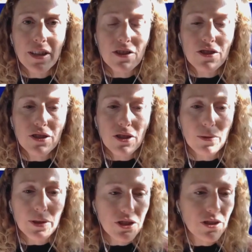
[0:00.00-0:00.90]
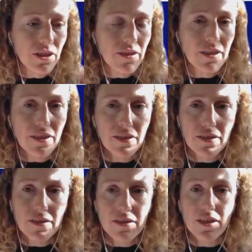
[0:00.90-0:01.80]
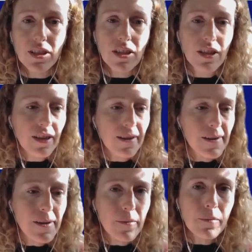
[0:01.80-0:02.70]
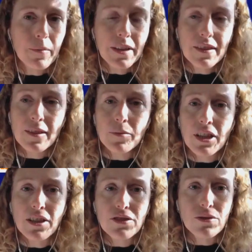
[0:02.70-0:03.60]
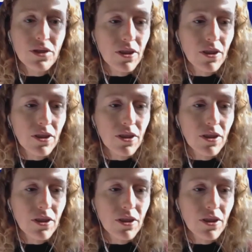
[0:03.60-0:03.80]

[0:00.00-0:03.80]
Energy Coalition in the Netherlands. Petri, I'm going to ask you to